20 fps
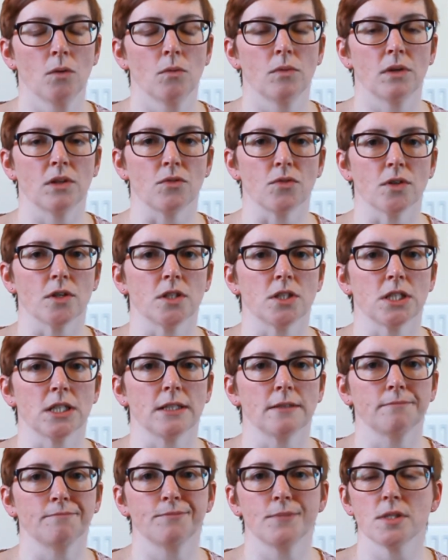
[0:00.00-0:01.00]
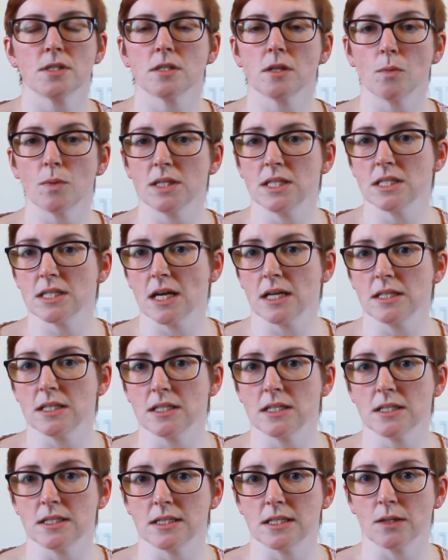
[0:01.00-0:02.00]
with Virgin. So we decided
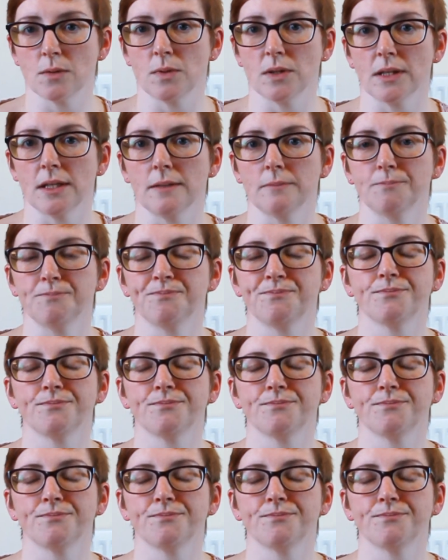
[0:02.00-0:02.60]
to stick with it.